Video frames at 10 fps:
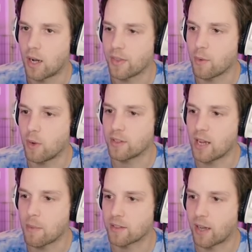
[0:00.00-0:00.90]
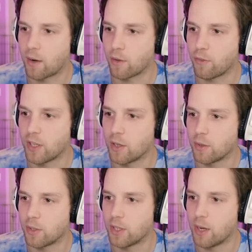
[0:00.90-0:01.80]
I think one time I titled a
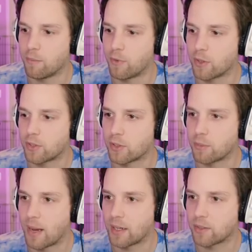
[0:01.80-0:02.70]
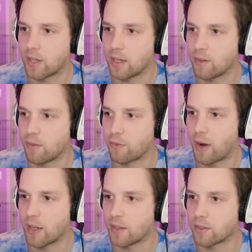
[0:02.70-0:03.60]
video YuB versus Mega Satan,
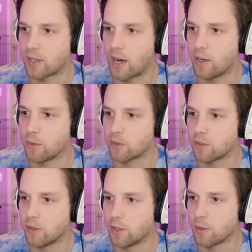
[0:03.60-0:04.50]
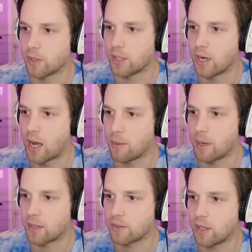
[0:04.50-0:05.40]
fighting this guy who's literally not
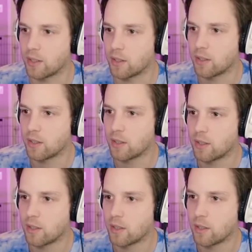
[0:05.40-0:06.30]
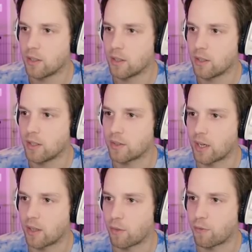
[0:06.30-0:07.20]
Mega Satan. He's
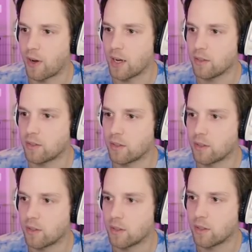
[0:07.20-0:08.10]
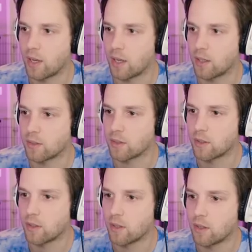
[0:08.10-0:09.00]
got another phase? Yeah, he does.
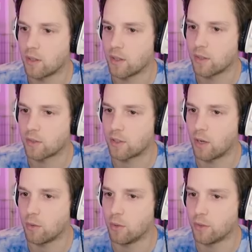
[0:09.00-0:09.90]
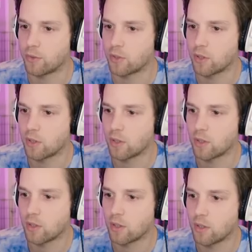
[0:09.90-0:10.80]
His goat hooves.
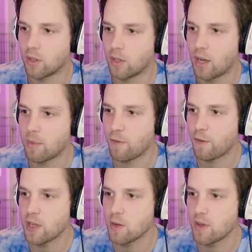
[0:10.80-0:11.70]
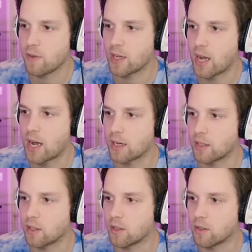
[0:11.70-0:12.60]
How many feet you even got?
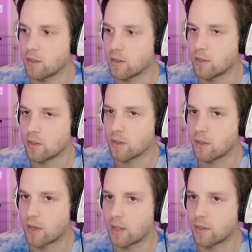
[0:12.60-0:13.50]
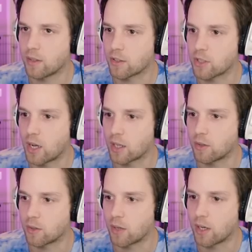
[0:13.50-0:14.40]
Okay, this is actually not
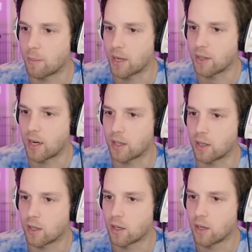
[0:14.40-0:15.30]
going great. I might die here.